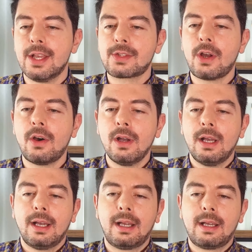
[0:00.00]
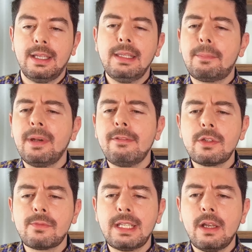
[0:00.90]
So in the
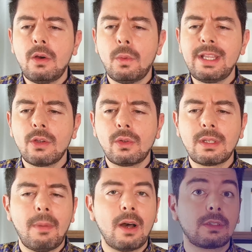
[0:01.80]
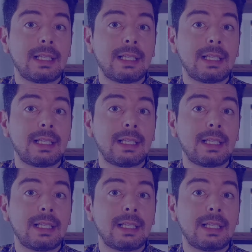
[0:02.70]
previous video we talked about